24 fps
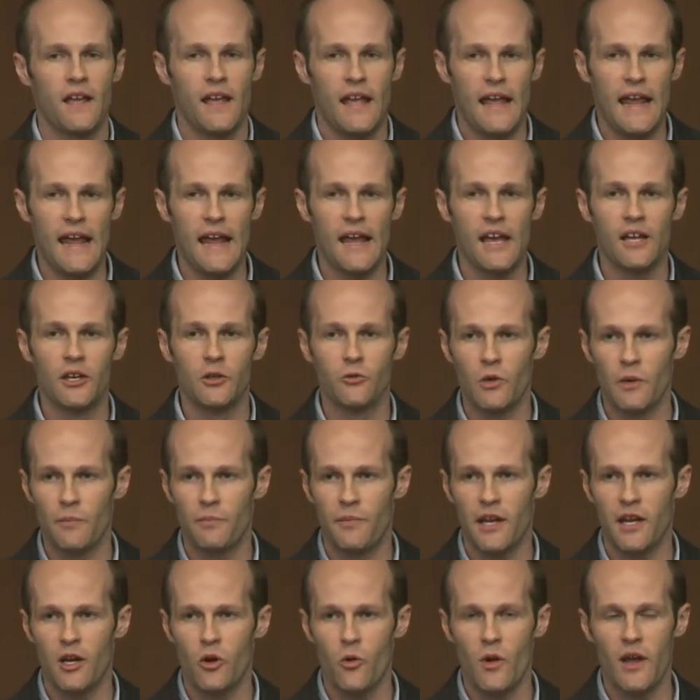And when
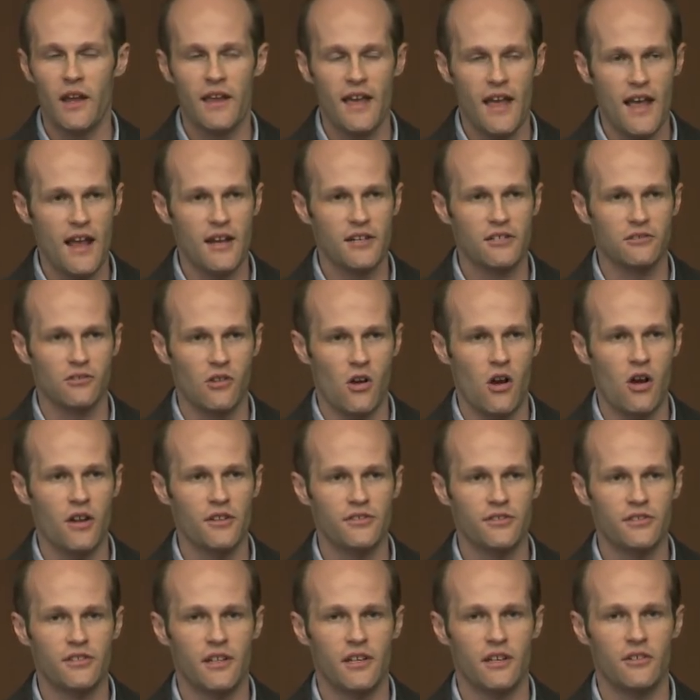Bitcoin Cash
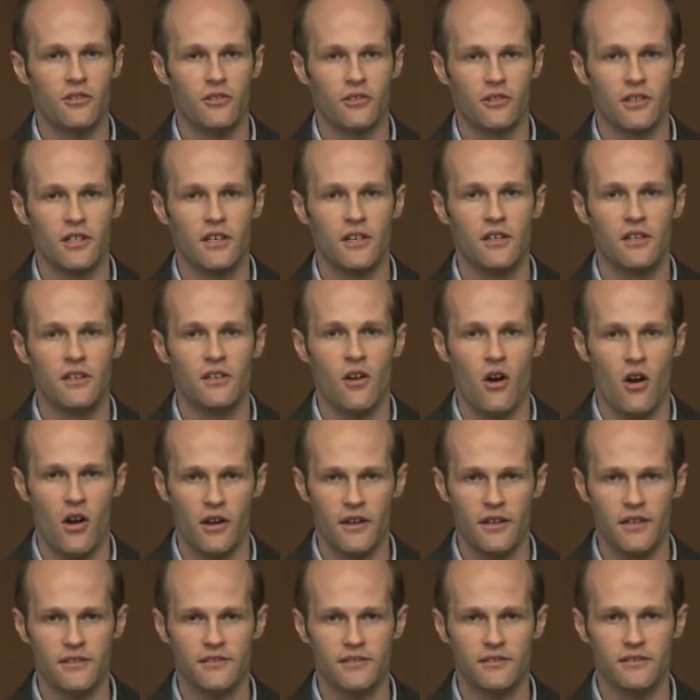launched in early
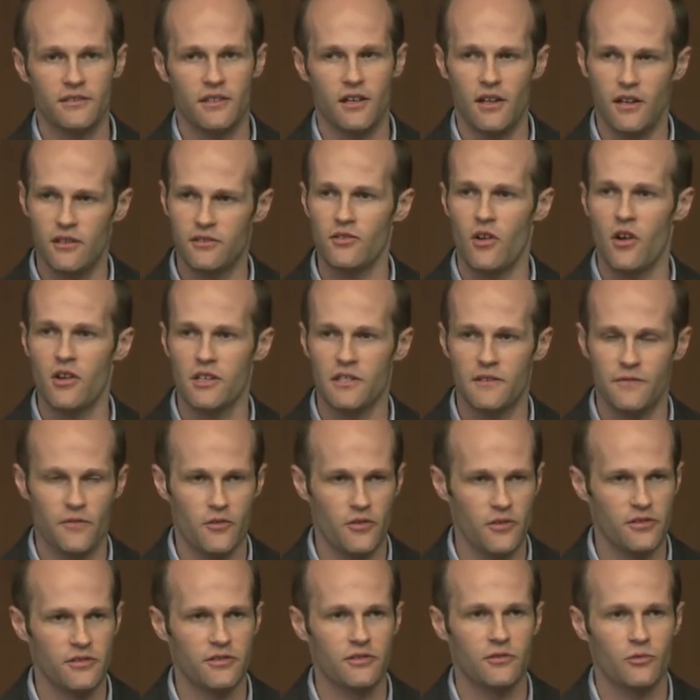August, uh, it's August
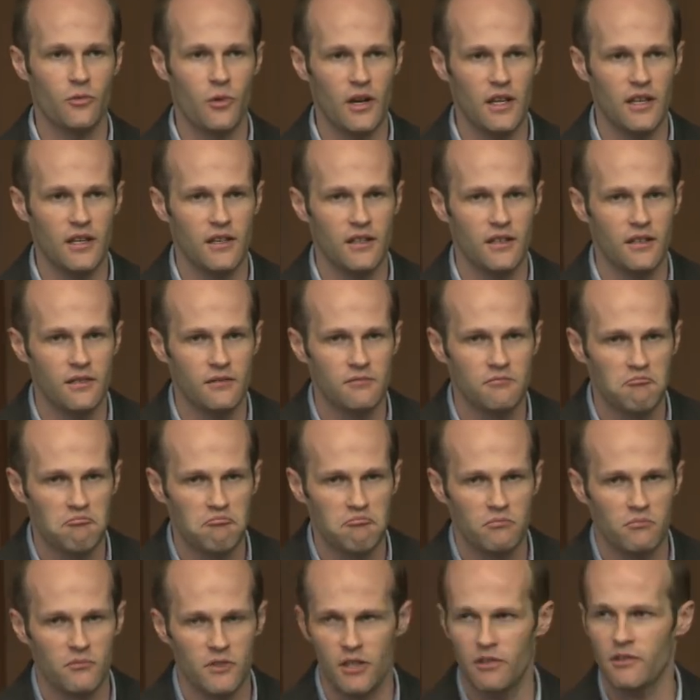1st, 20, you
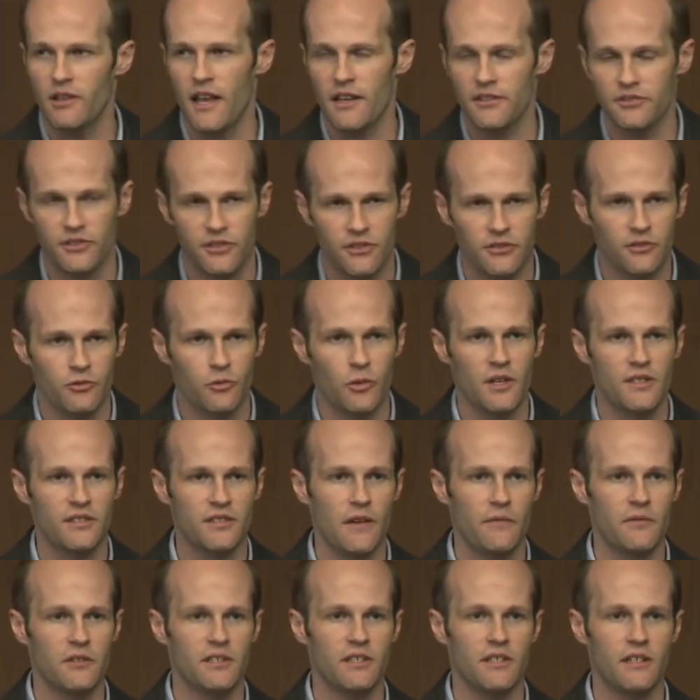know, last year,
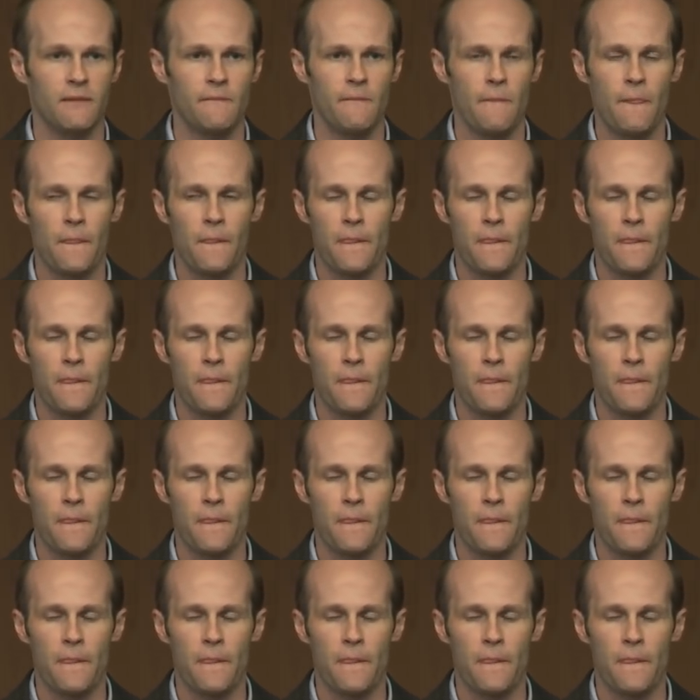2017,